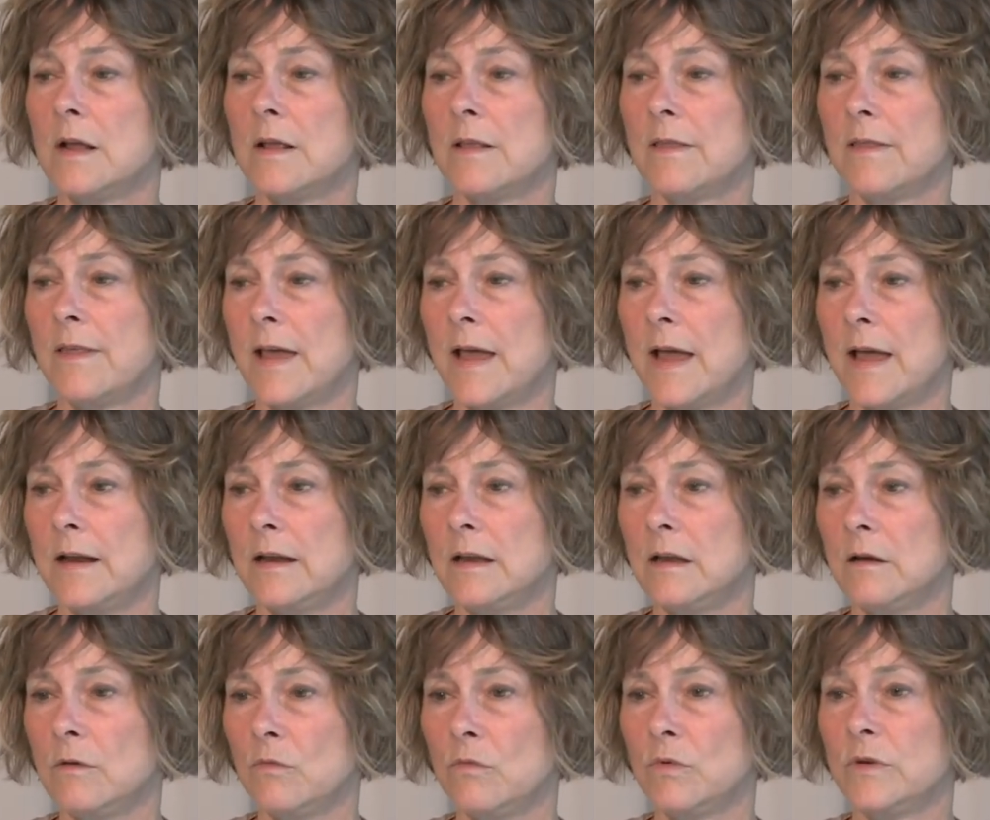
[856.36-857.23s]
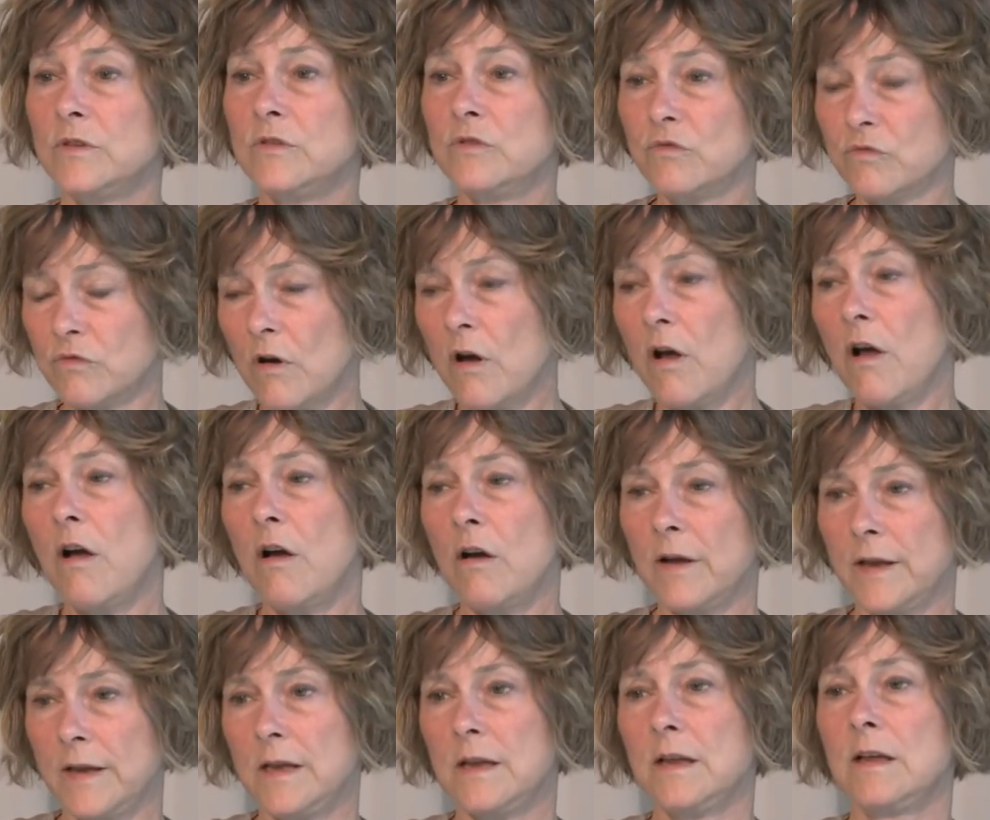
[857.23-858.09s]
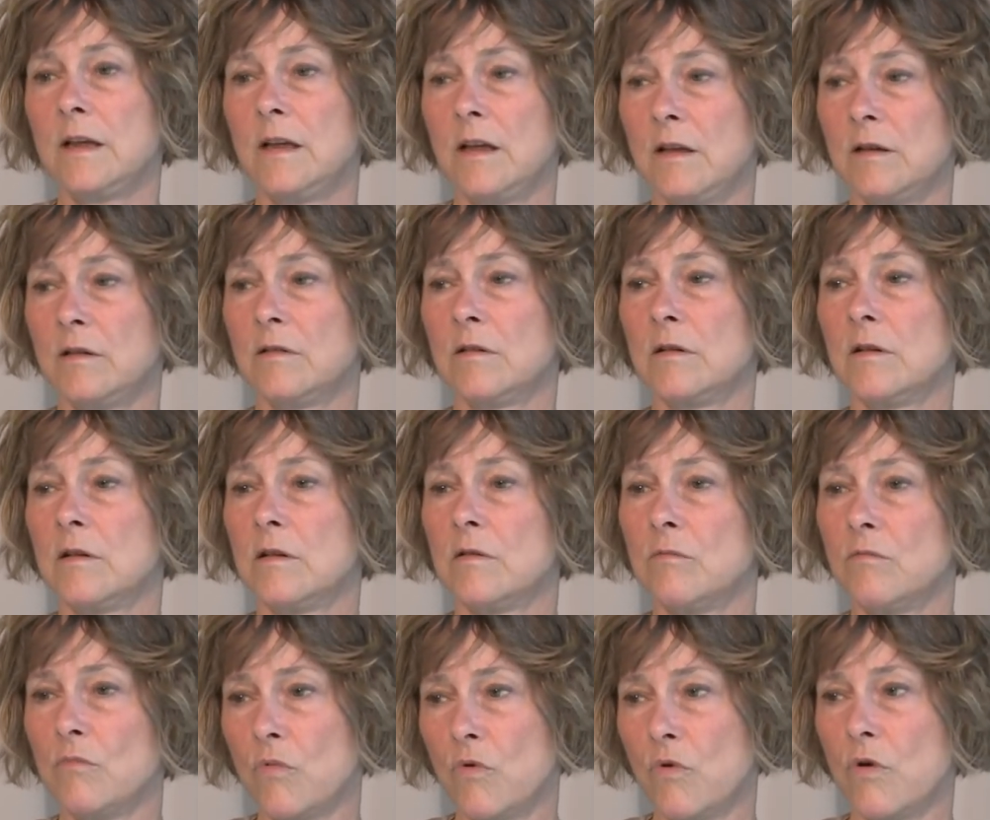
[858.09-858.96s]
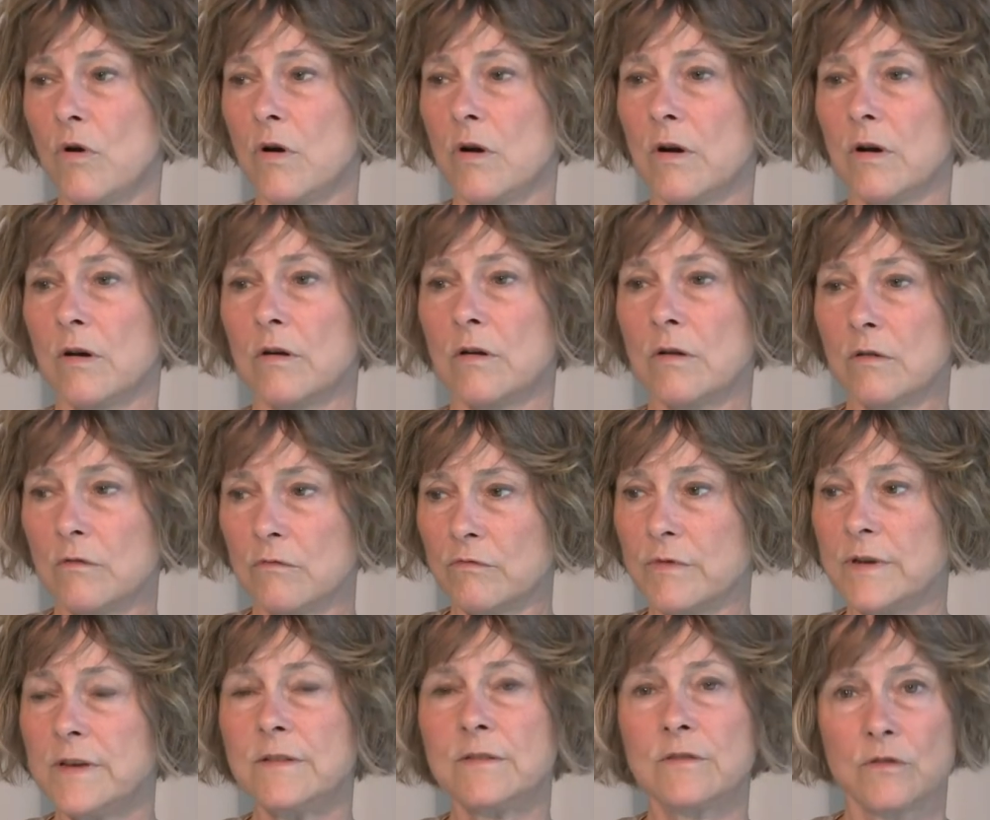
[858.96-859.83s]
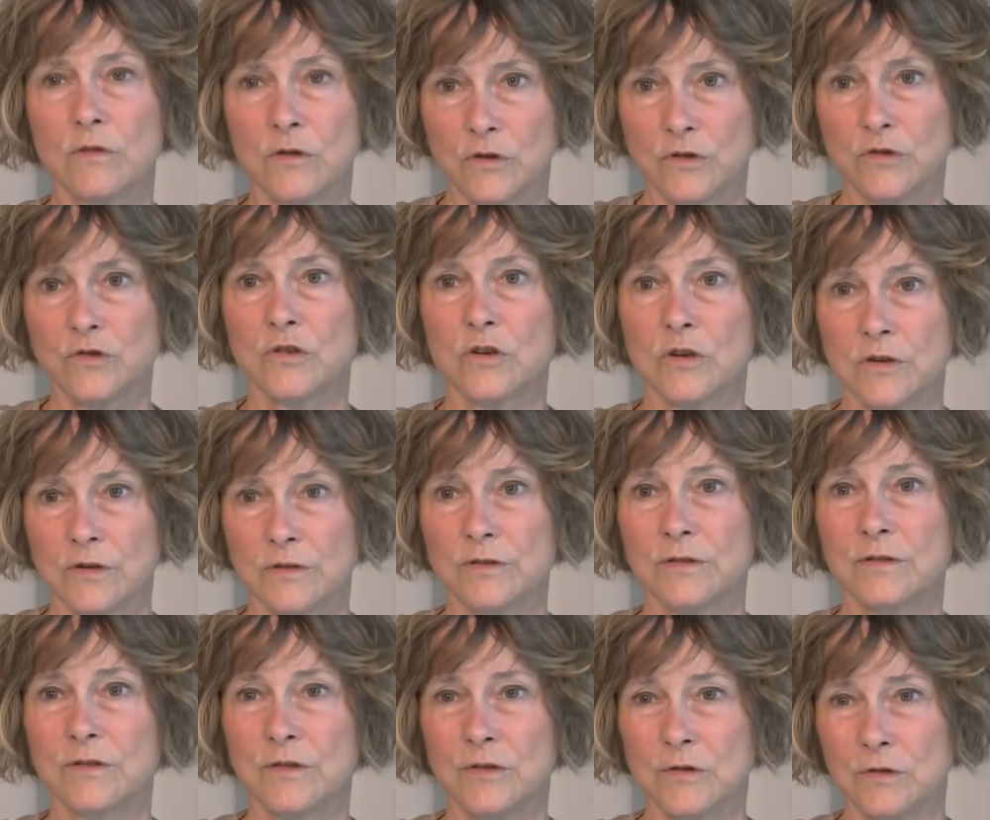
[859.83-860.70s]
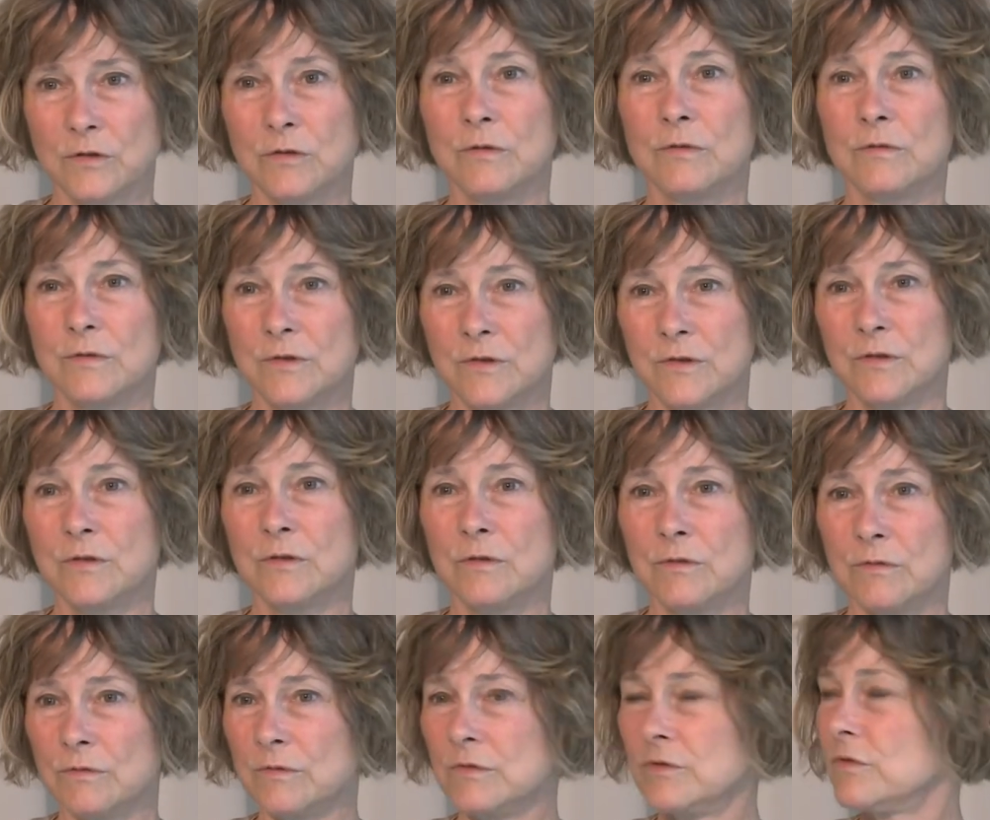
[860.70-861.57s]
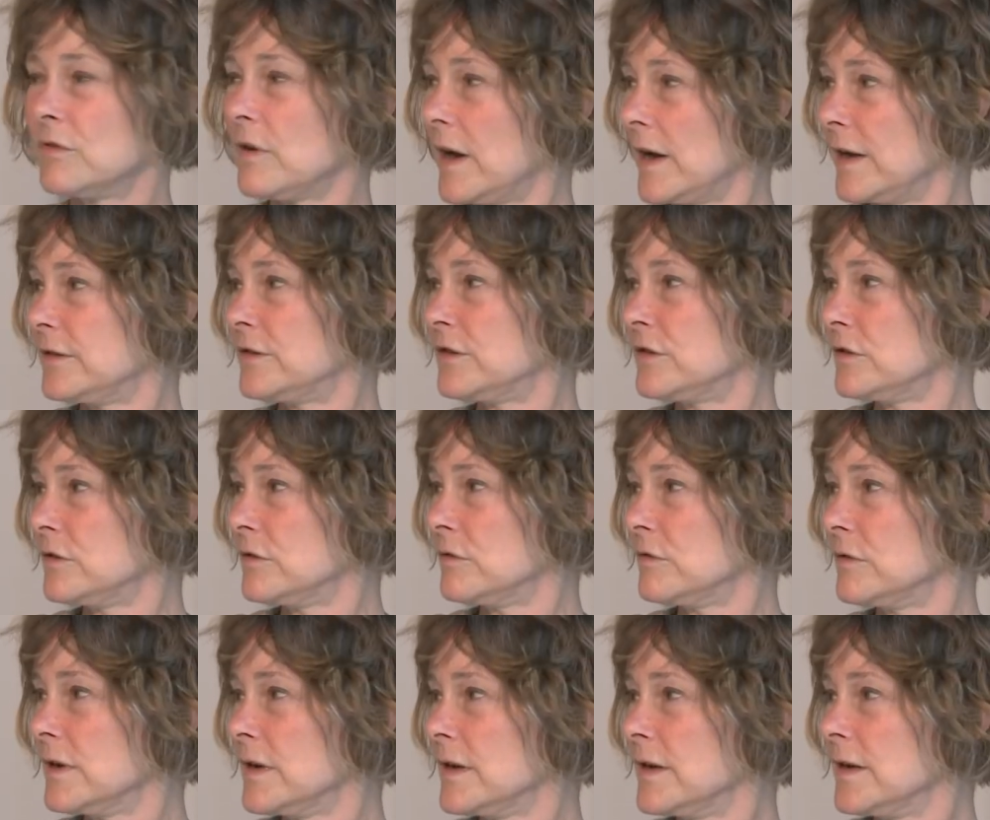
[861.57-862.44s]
that it would draw in more researchers to to try to